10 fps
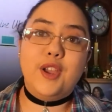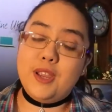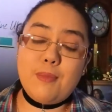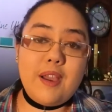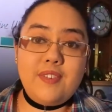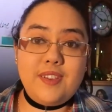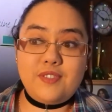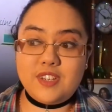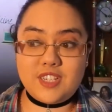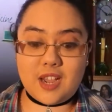you might have
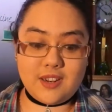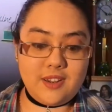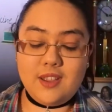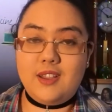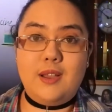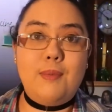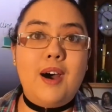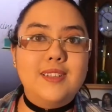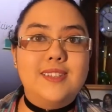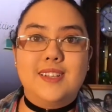even done a
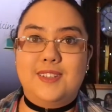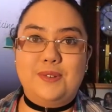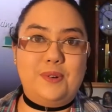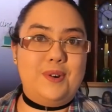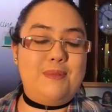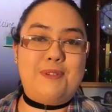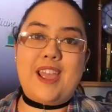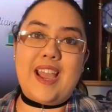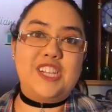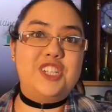master's or a
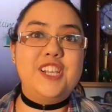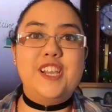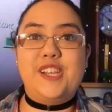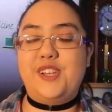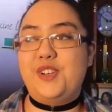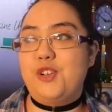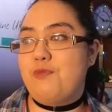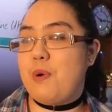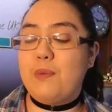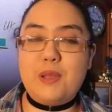PhD,
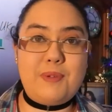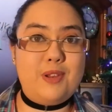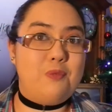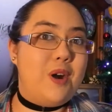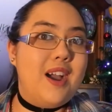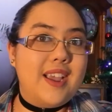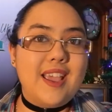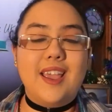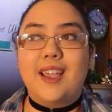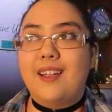you've probably been
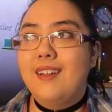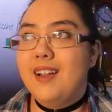working,